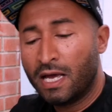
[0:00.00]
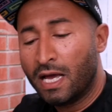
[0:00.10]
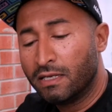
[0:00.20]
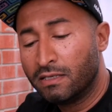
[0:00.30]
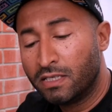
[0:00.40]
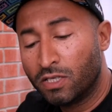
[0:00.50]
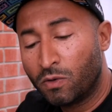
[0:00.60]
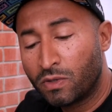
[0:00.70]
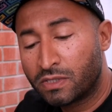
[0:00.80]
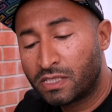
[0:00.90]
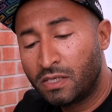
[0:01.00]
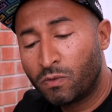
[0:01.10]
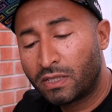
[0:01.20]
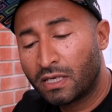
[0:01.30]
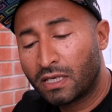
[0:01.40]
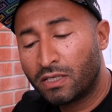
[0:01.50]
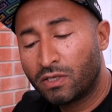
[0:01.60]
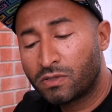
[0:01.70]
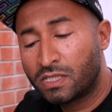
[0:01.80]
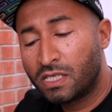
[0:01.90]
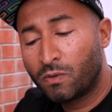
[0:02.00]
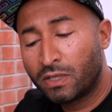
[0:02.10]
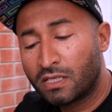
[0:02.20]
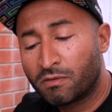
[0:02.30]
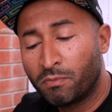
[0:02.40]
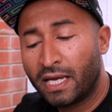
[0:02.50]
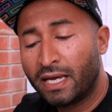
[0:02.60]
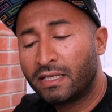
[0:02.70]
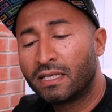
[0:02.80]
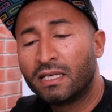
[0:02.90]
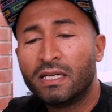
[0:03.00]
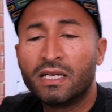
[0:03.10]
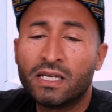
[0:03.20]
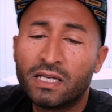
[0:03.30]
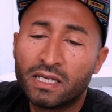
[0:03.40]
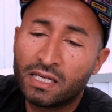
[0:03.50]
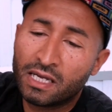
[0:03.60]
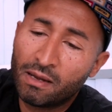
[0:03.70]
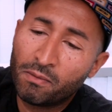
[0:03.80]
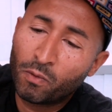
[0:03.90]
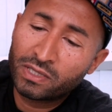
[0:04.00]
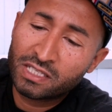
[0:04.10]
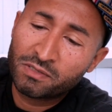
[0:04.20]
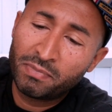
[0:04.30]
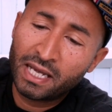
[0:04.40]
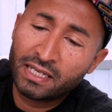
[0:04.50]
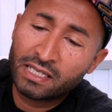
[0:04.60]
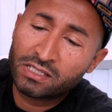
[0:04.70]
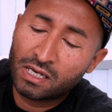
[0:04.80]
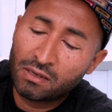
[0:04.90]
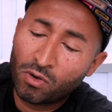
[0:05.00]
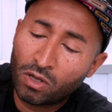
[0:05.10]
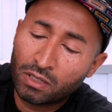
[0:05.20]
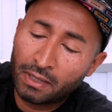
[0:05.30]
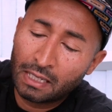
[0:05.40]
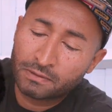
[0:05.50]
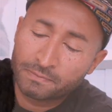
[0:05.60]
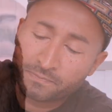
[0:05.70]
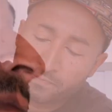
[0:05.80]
And you know, we'll see what this blade is all about.